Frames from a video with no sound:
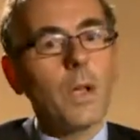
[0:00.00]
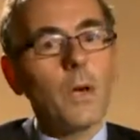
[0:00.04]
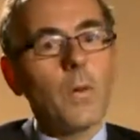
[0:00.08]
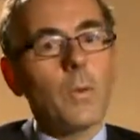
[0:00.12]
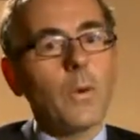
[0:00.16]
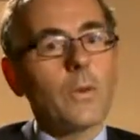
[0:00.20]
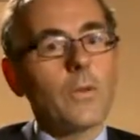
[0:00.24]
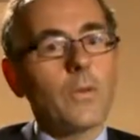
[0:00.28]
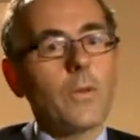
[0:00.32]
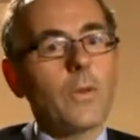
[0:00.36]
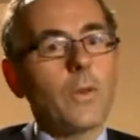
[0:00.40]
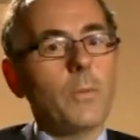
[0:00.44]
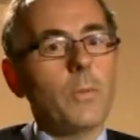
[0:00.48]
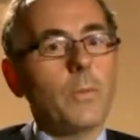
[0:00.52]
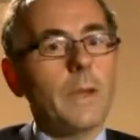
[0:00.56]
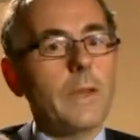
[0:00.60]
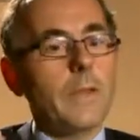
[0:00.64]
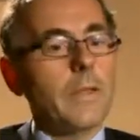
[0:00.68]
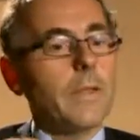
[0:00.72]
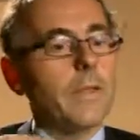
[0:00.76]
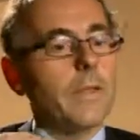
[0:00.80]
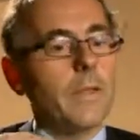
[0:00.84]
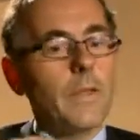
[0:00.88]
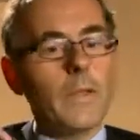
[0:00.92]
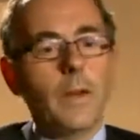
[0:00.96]
was to me
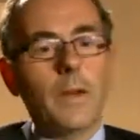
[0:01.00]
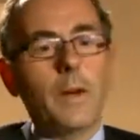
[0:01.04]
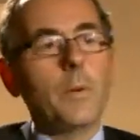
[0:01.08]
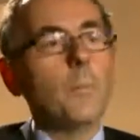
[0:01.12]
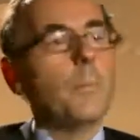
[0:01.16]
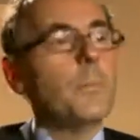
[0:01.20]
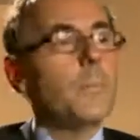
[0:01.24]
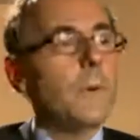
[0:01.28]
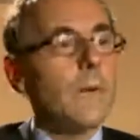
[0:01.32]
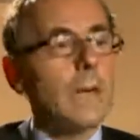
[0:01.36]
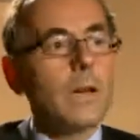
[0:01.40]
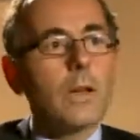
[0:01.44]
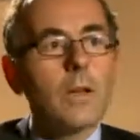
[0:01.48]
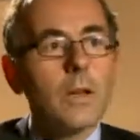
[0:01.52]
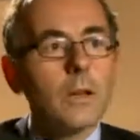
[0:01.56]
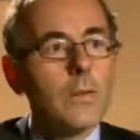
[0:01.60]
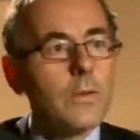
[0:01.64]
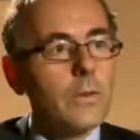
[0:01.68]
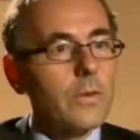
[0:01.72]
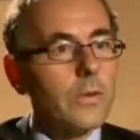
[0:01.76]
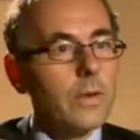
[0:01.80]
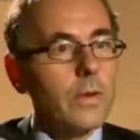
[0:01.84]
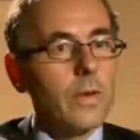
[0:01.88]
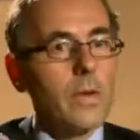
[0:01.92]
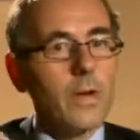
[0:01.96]
the
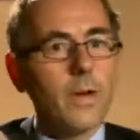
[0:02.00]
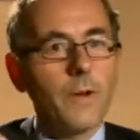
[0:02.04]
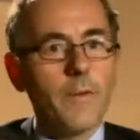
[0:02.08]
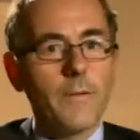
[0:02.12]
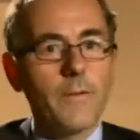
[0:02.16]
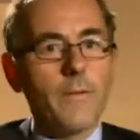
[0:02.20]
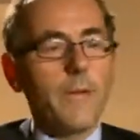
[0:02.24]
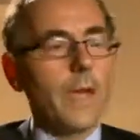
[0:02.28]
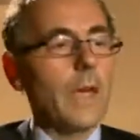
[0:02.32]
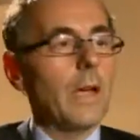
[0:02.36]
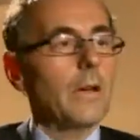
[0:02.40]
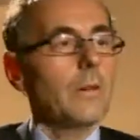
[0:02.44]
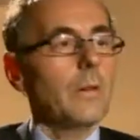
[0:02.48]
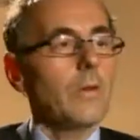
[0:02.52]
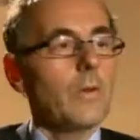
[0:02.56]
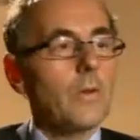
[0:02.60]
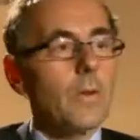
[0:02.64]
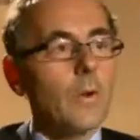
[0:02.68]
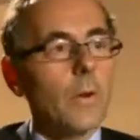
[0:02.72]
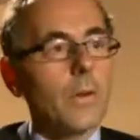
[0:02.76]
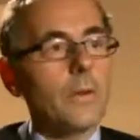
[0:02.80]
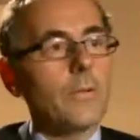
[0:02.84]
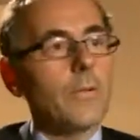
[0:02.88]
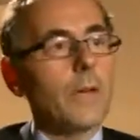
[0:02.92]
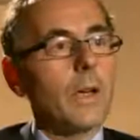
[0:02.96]
biggest event
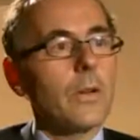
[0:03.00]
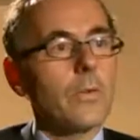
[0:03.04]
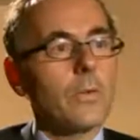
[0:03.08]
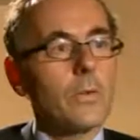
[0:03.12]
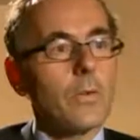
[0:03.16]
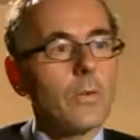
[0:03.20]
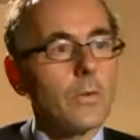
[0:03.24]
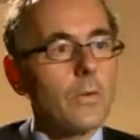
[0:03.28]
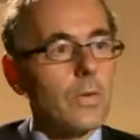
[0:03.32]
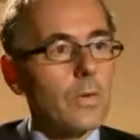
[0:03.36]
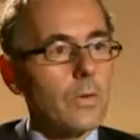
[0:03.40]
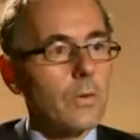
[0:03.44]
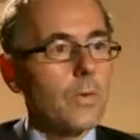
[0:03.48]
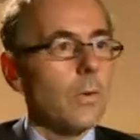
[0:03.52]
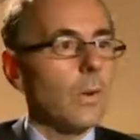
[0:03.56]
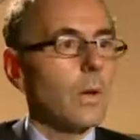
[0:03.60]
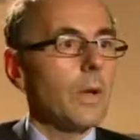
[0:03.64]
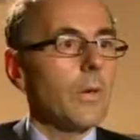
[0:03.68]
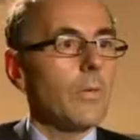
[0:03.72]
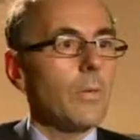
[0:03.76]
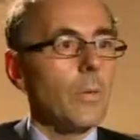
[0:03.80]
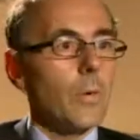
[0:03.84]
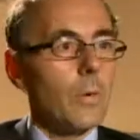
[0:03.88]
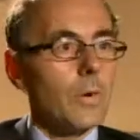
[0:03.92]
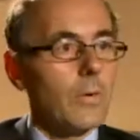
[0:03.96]
for investors in
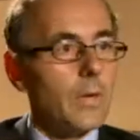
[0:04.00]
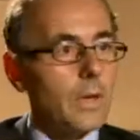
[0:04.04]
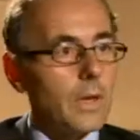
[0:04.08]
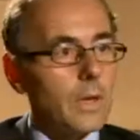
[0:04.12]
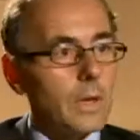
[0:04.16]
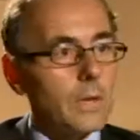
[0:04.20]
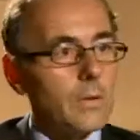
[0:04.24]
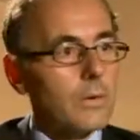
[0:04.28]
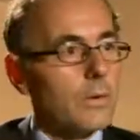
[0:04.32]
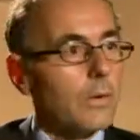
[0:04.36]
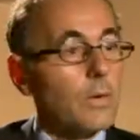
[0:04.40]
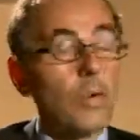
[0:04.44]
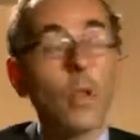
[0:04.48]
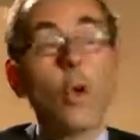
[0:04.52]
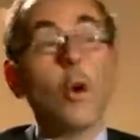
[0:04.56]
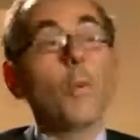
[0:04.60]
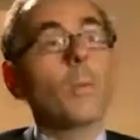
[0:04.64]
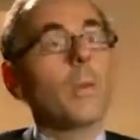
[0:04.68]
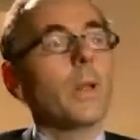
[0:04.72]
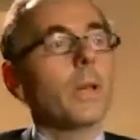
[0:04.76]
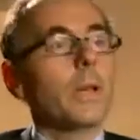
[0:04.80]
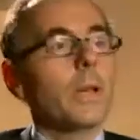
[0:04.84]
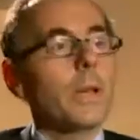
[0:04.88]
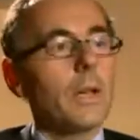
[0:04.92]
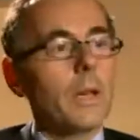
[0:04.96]
2014
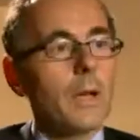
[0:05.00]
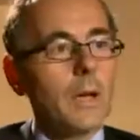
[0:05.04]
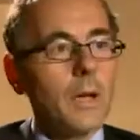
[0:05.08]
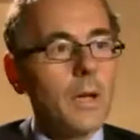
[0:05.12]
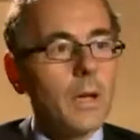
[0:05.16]
globally,